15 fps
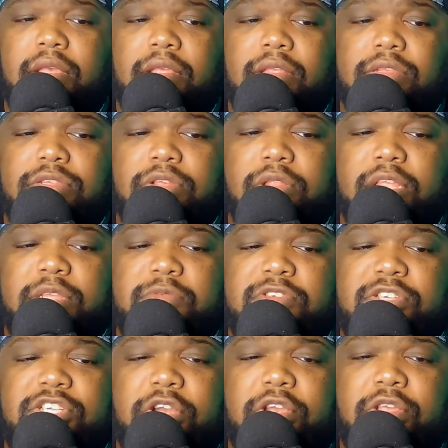So let's
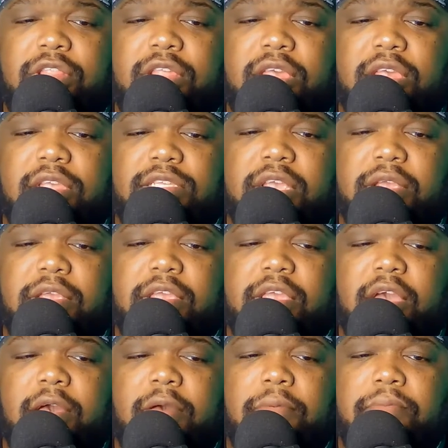show you these. Here you
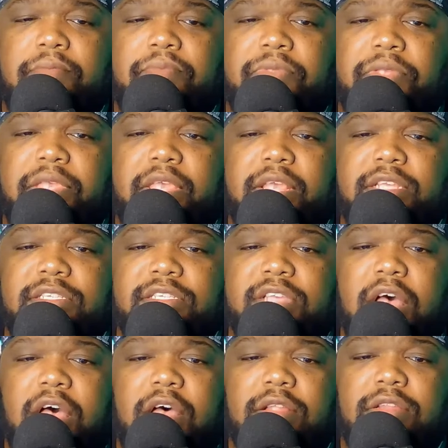go.
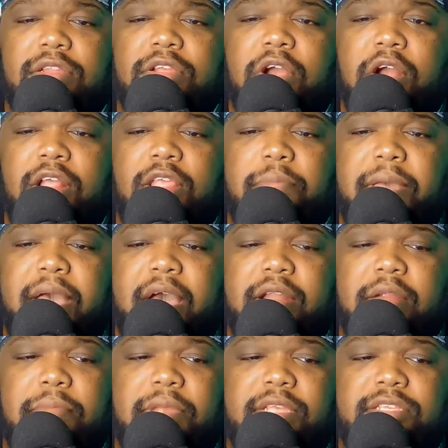Salt, garlic
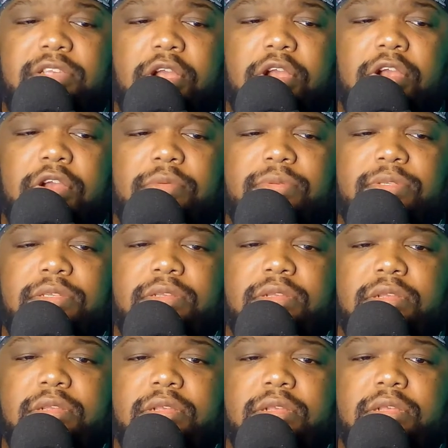powder, mixed herbs,
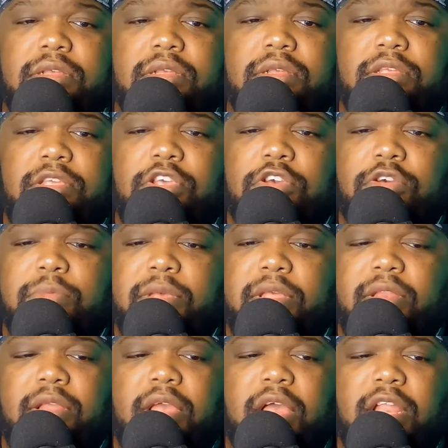
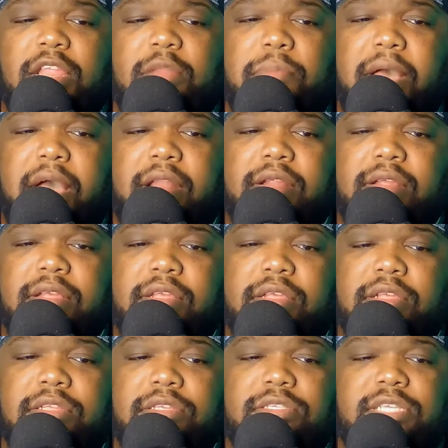cumin, onion powder.
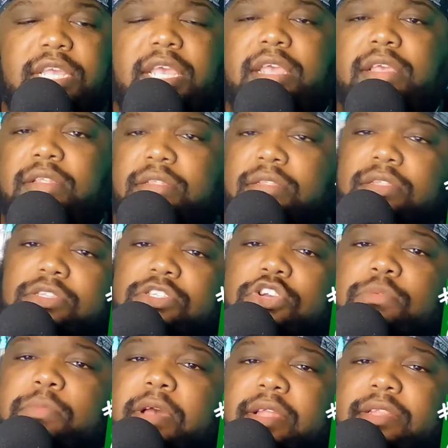See, too
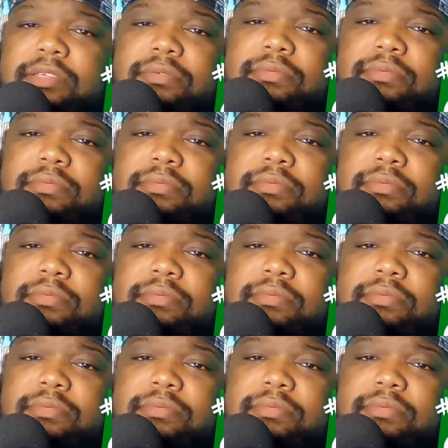much.